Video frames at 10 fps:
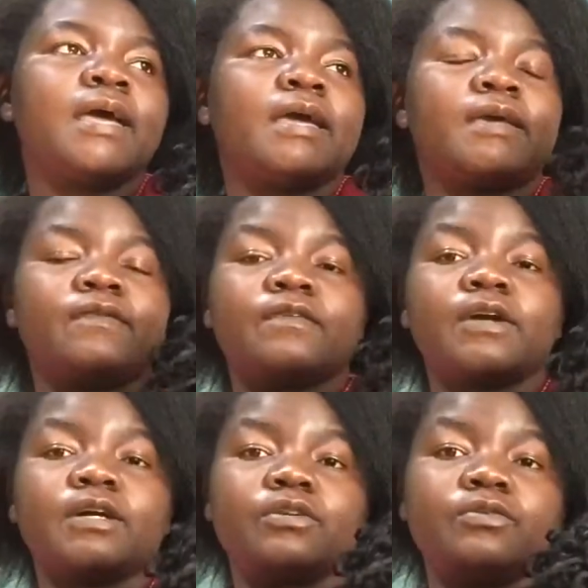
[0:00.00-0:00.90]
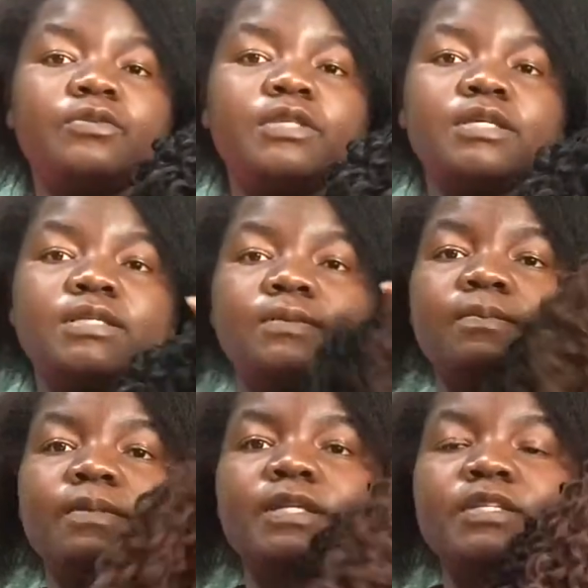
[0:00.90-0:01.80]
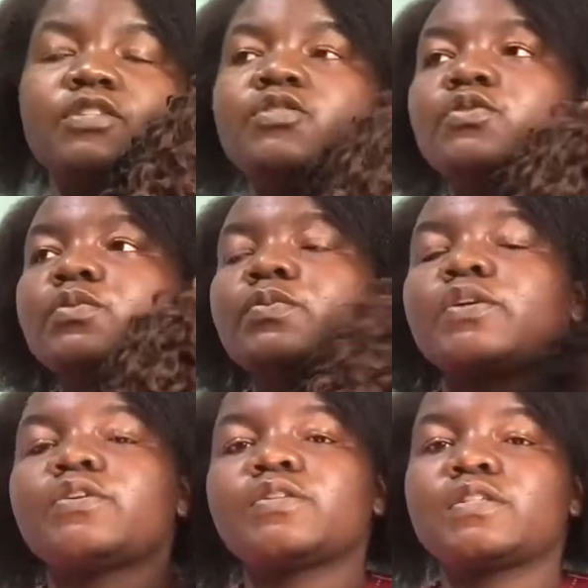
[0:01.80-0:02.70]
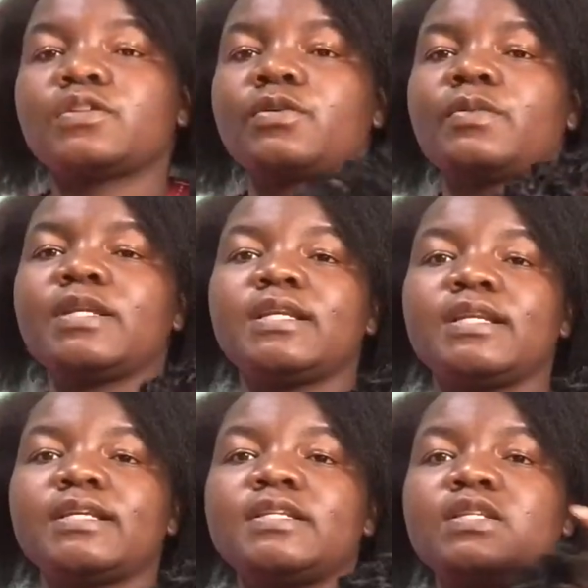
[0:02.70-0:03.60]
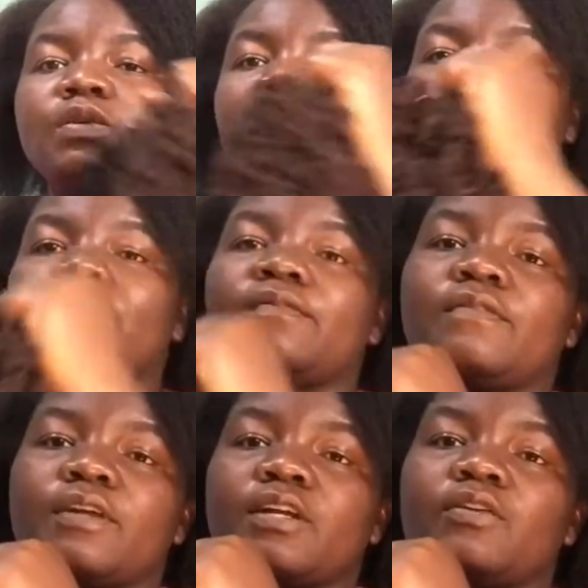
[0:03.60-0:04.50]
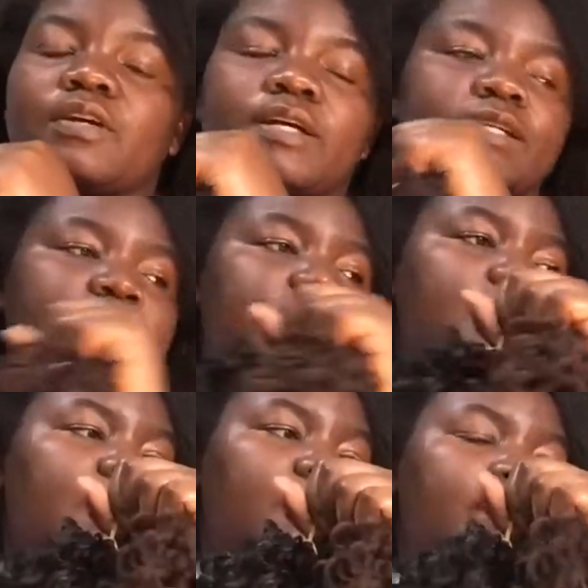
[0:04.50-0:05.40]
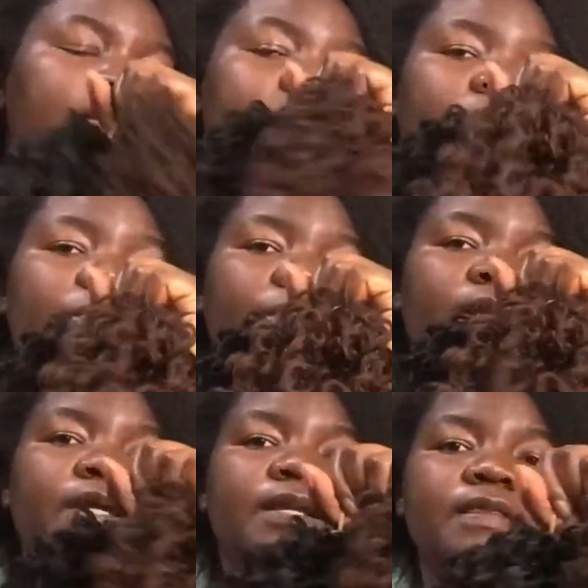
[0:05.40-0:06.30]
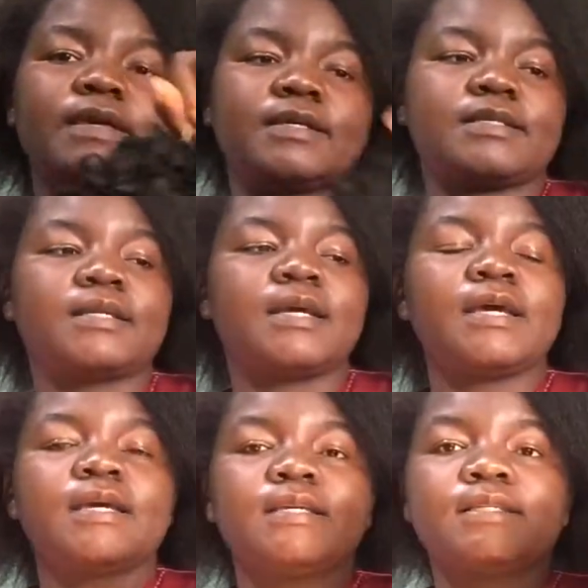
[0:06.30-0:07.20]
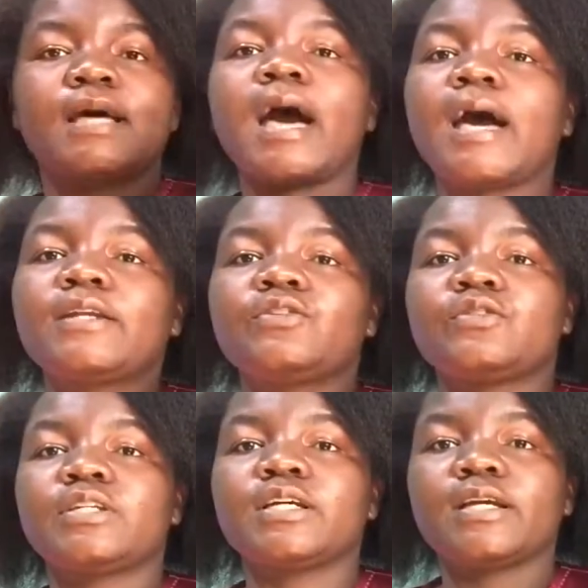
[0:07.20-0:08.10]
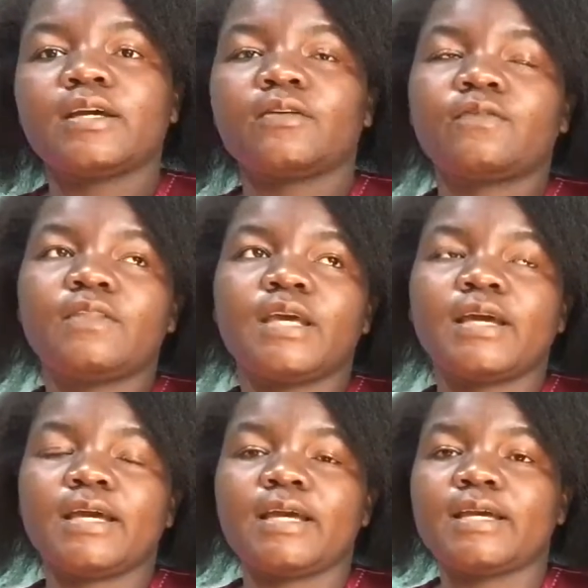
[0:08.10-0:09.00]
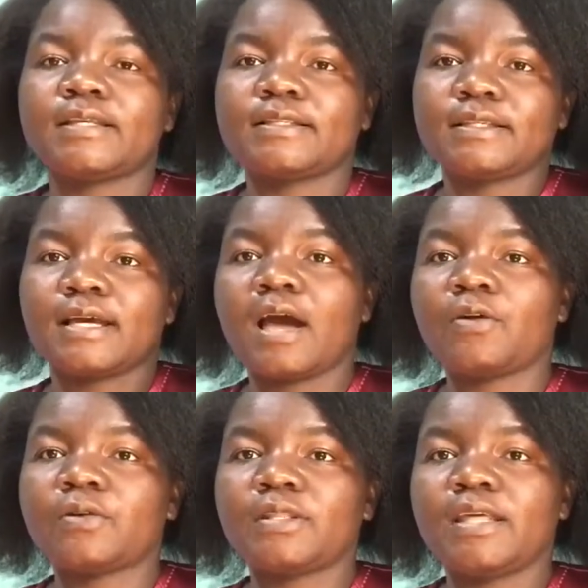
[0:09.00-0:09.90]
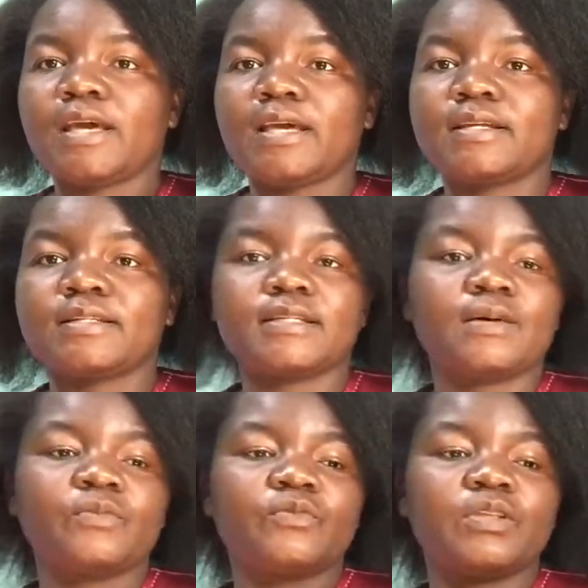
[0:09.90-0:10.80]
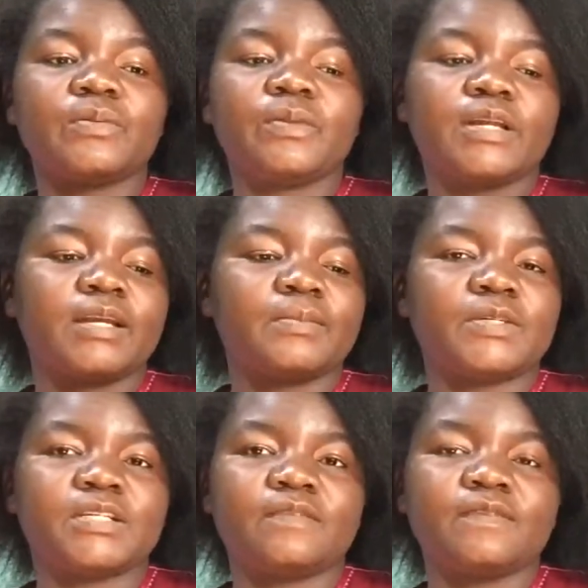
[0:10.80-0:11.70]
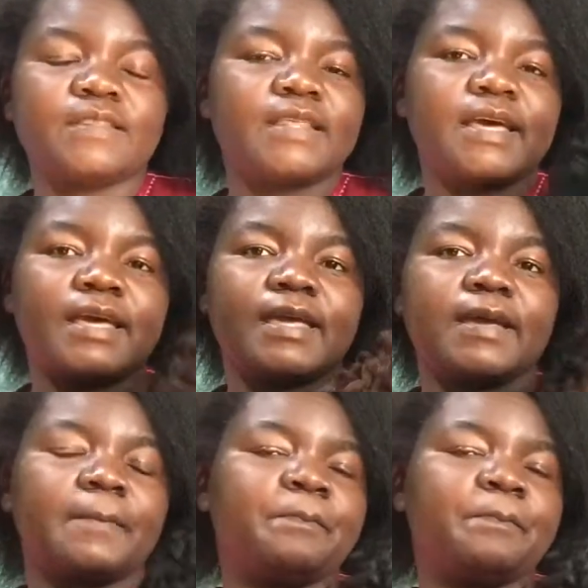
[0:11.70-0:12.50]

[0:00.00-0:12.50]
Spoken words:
If you can do this, please do, because so many ladies who have relocated are really complaining that it's hard to take care of their hair out there, and some of them end up shaving their hair.